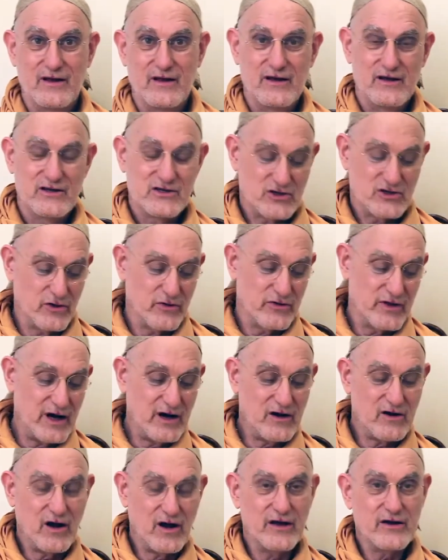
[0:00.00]
So
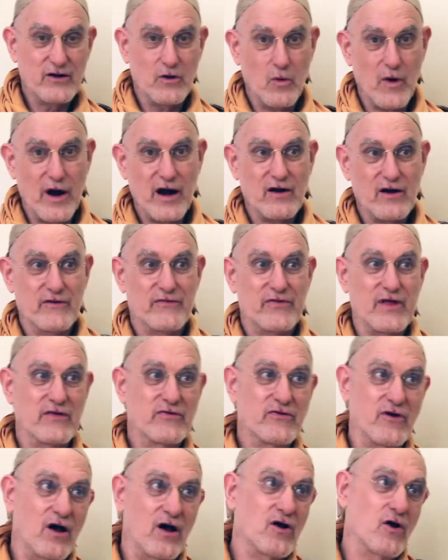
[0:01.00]
they're unaware if they
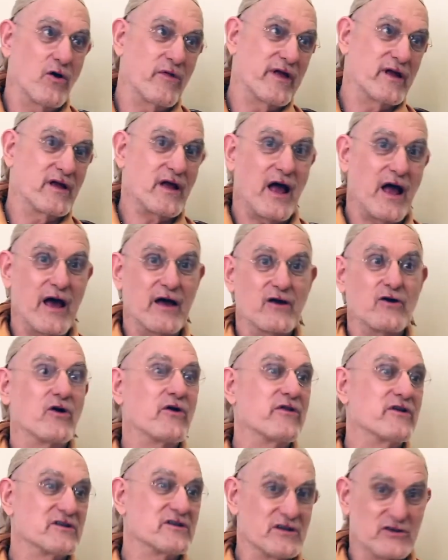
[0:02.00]
thought, oh, they got, or
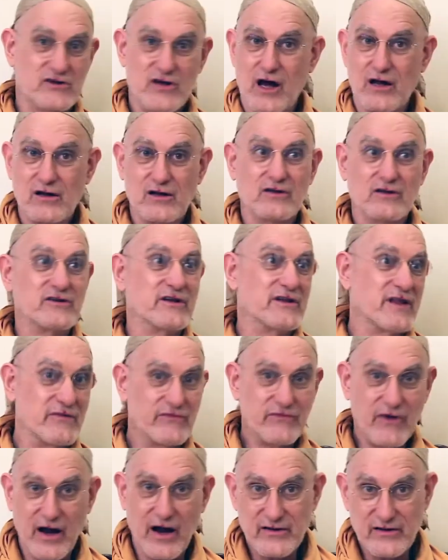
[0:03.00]
there's a tunnel, did they
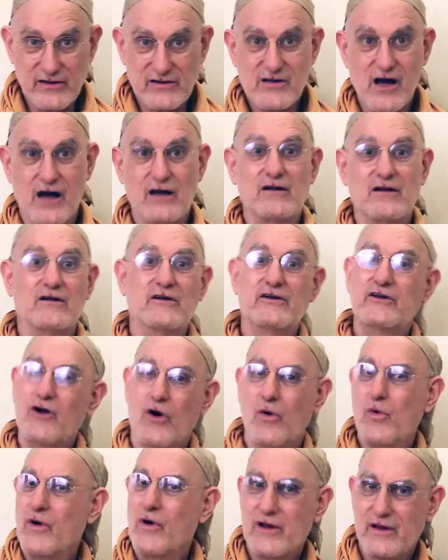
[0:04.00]
find the tunnel?
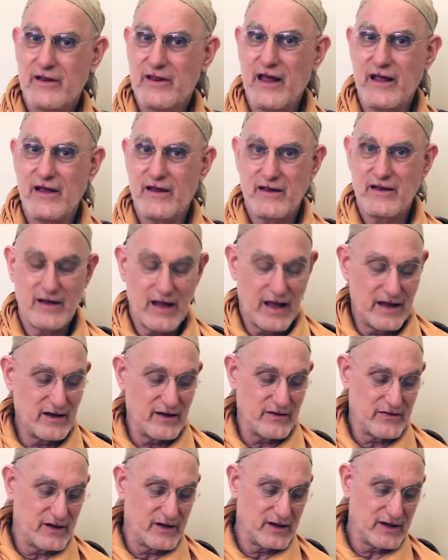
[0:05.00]

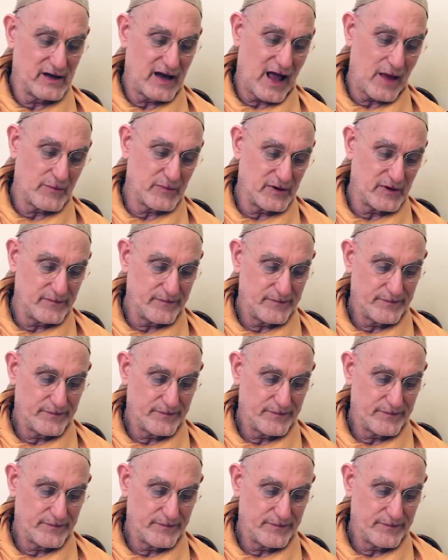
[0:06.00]
Anything could happen.